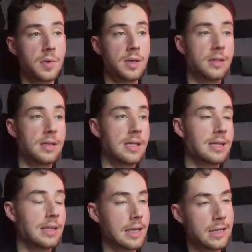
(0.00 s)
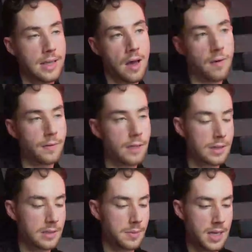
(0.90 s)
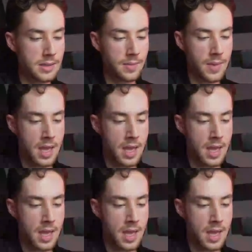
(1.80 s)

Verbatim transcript: with to get the latest alpha in the space.